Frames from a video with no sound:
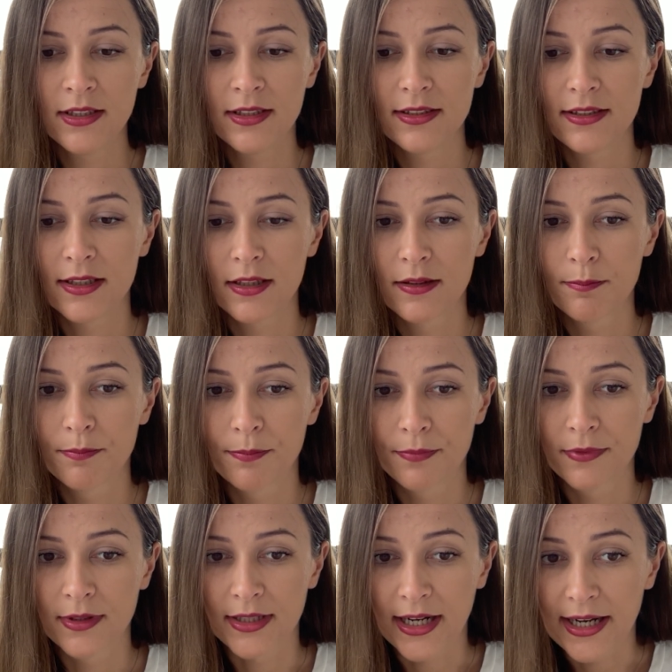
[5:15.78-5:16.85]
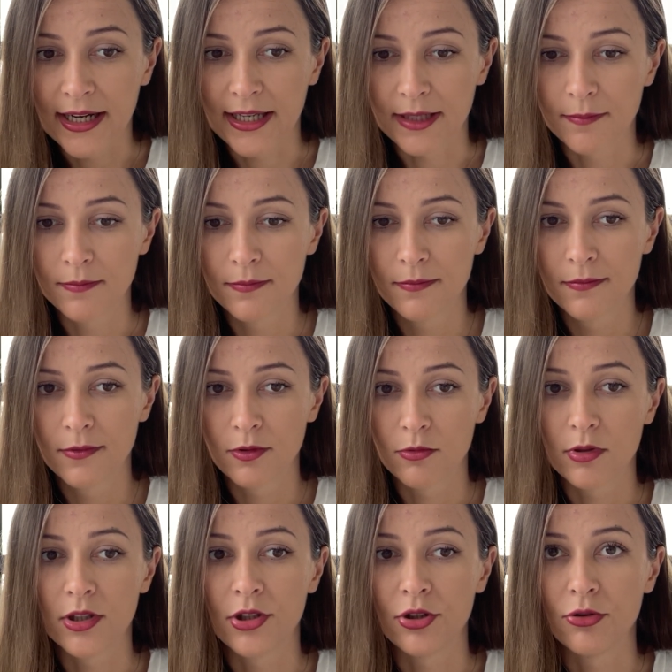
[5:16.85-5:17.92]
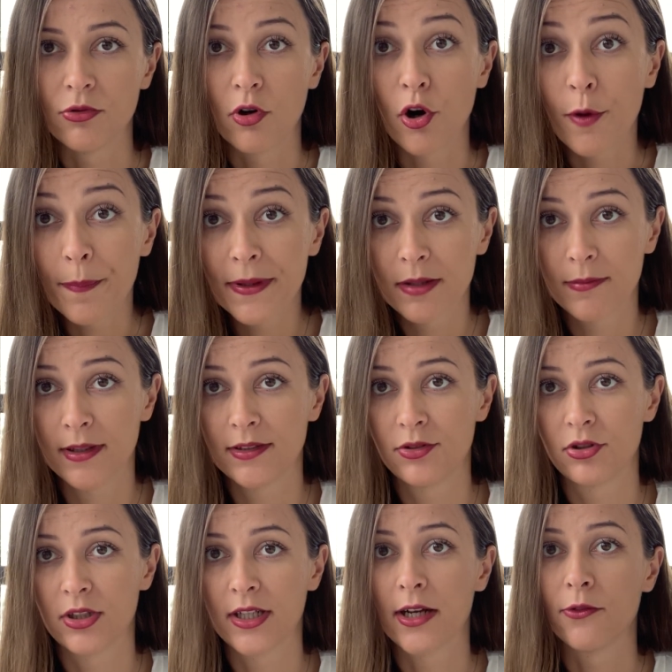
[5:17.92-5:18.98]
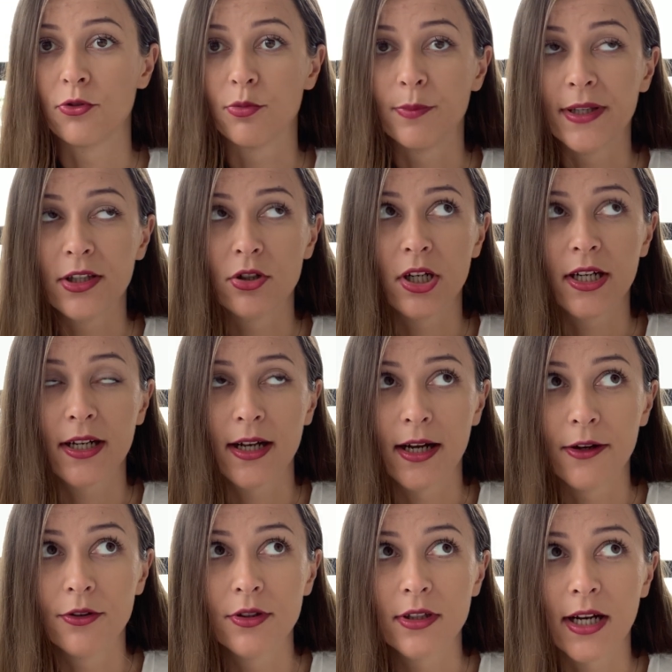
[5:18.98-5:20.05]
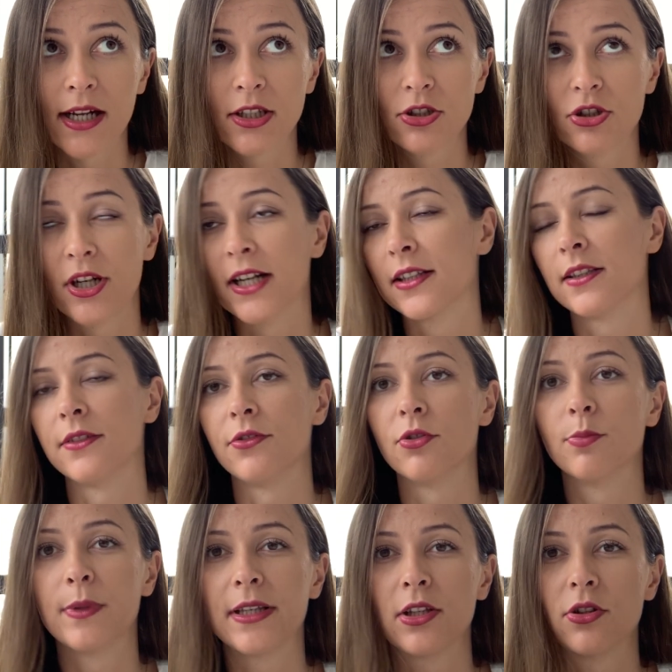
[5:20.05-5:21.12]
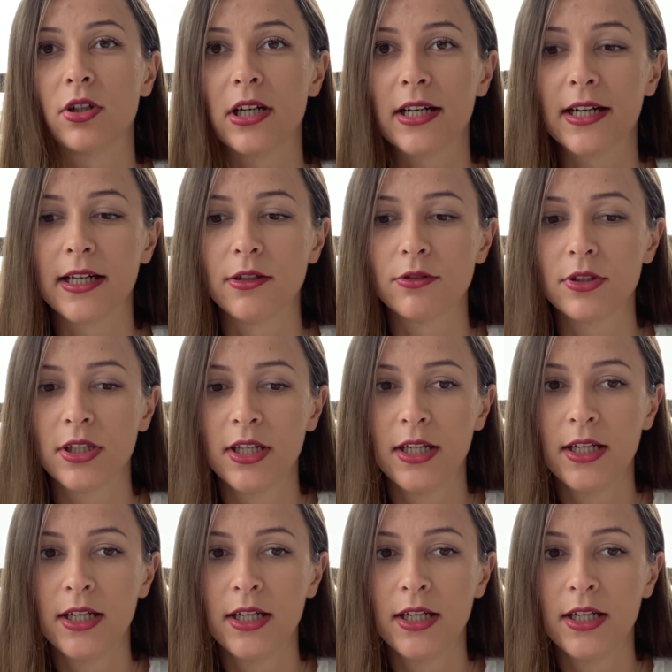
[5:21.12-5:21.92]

is the time where you optimize your account, you make your account attractive, you make your account